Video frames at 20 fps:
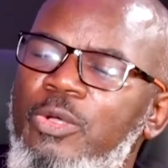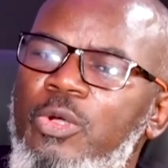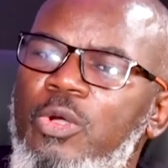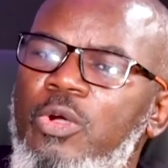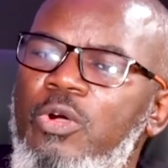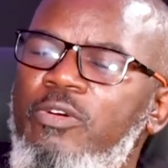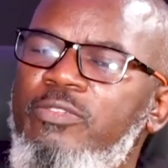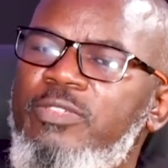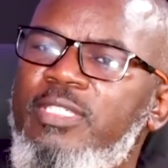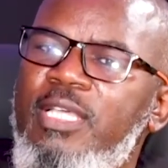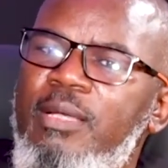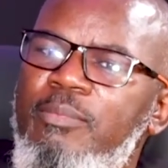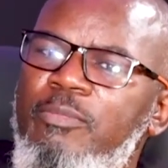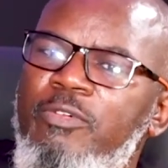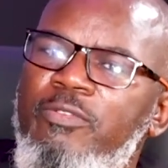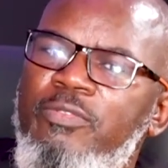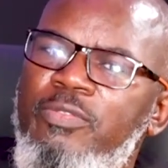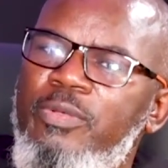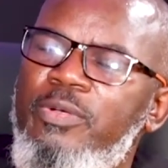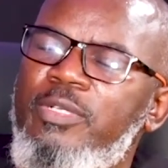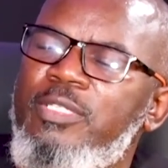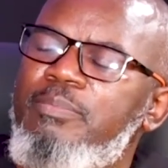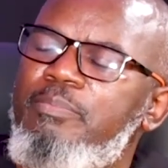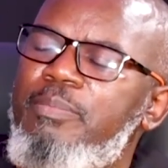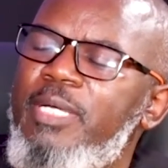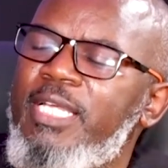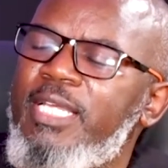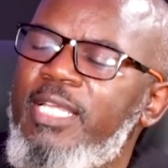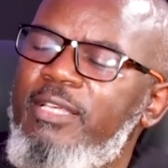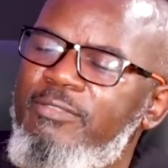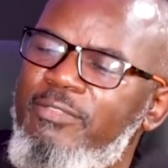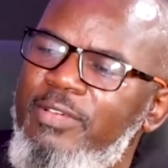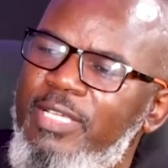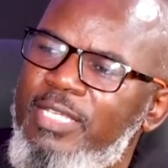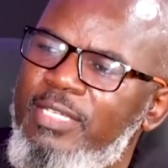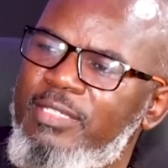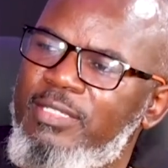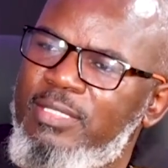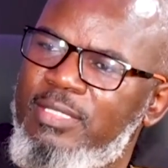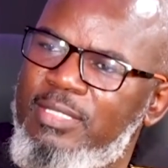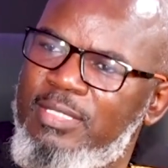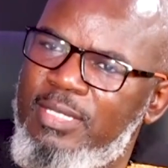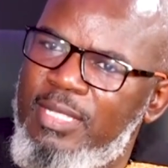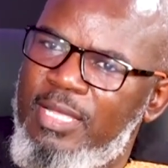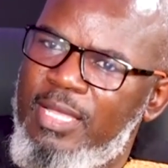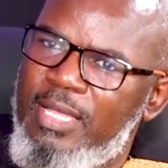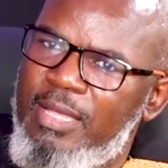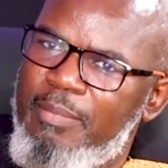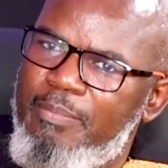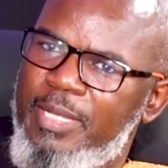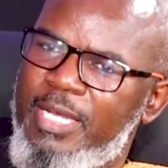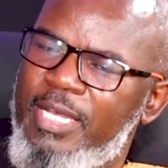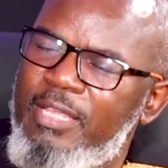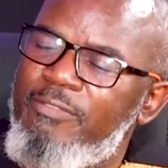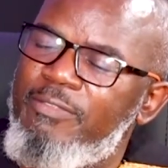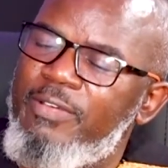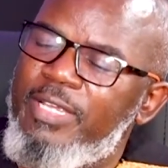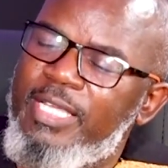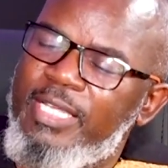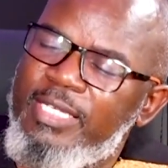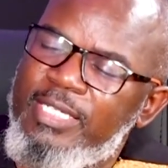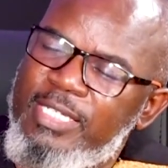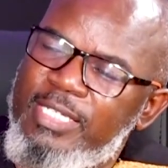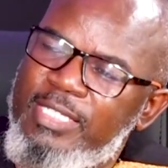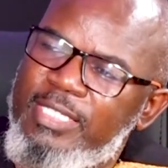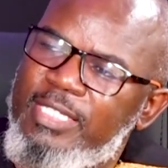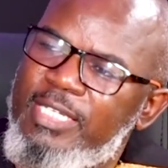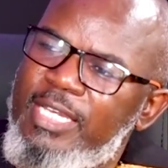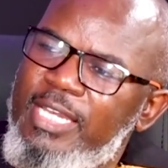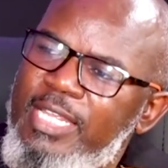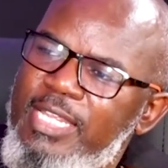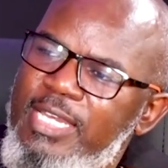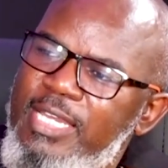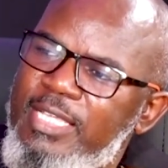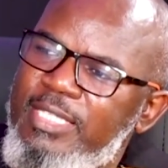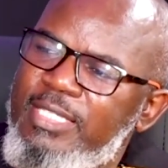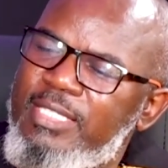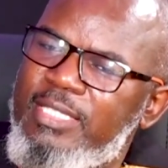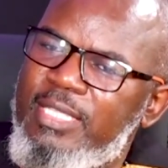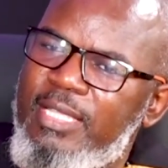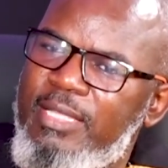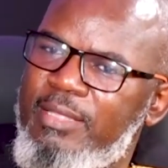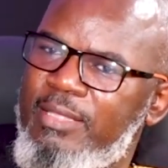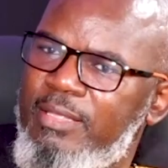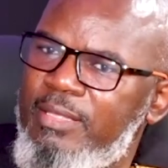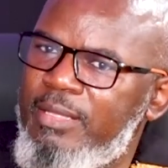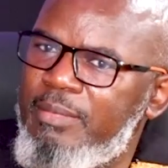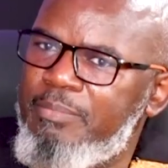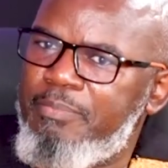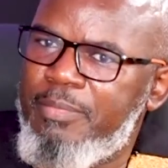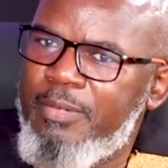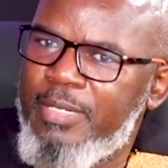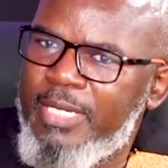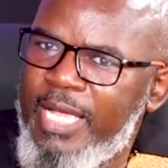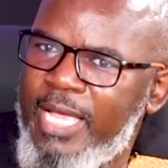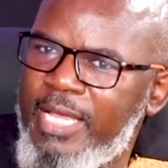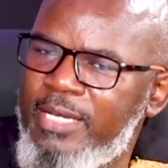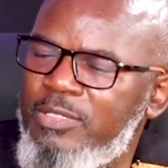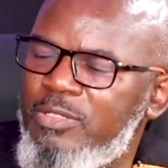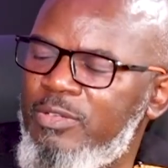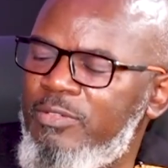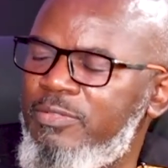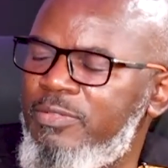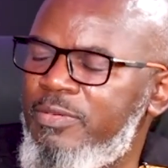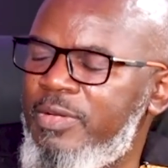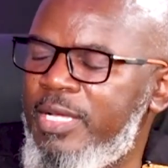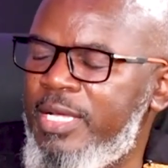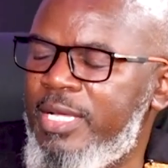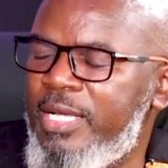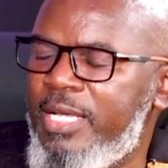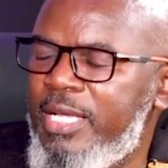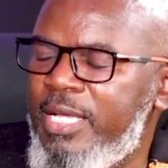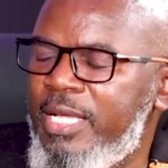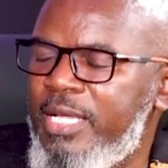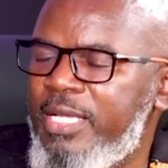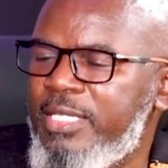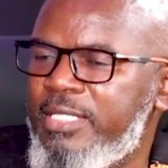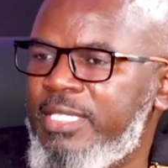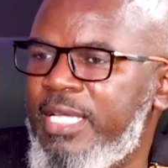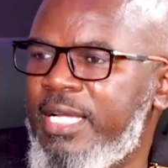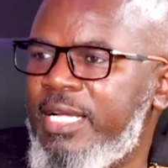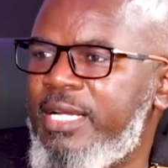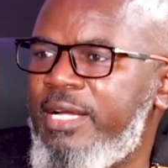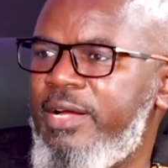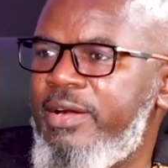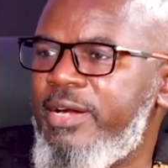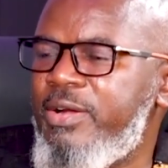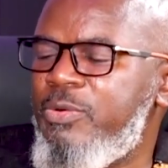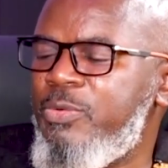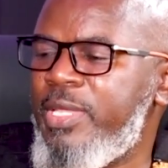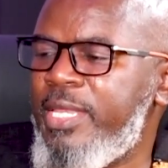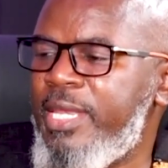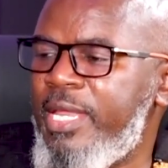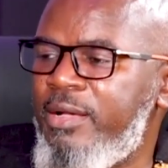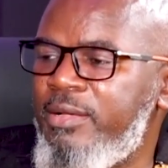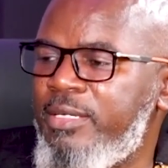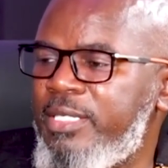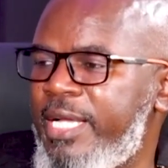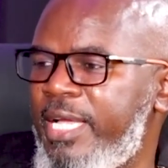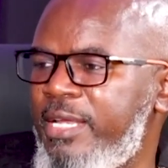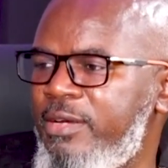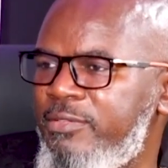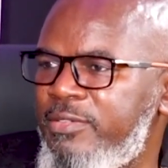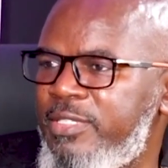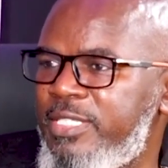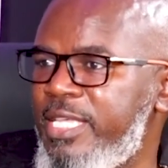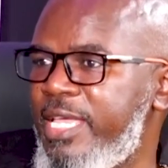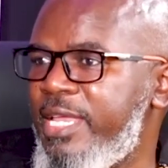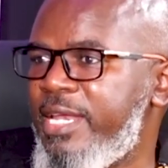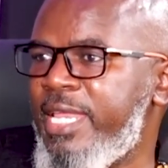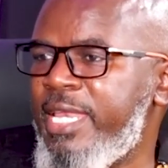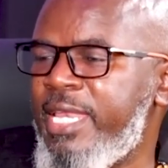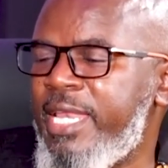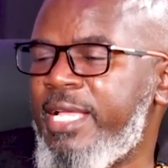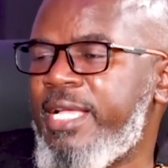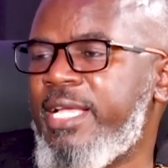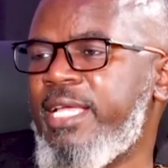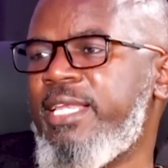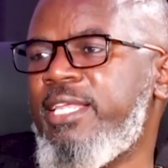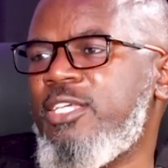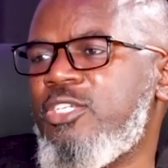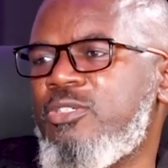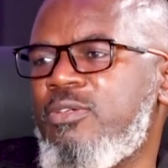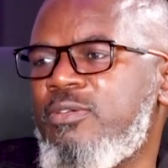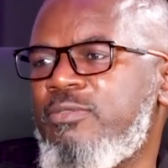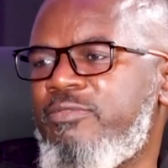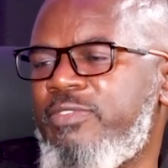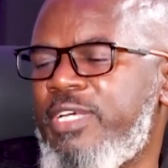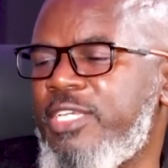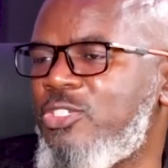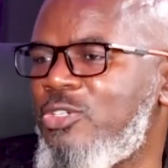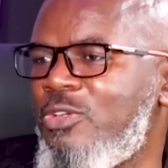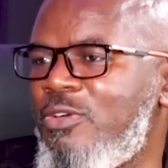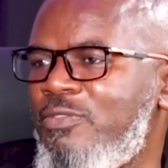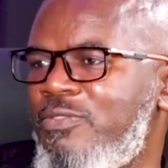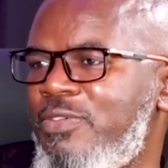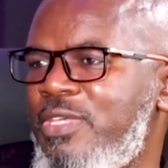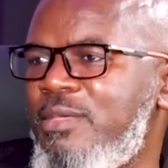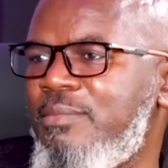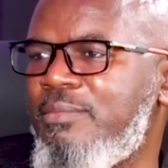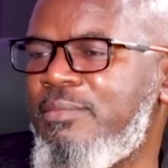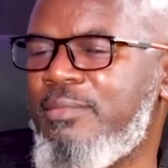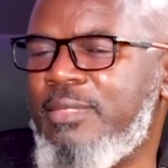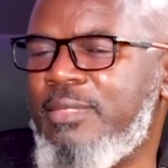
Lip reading: of some of those Pan-Africanist leaders, the kinds of Sankara. We now kind of see a reincarnation version of him.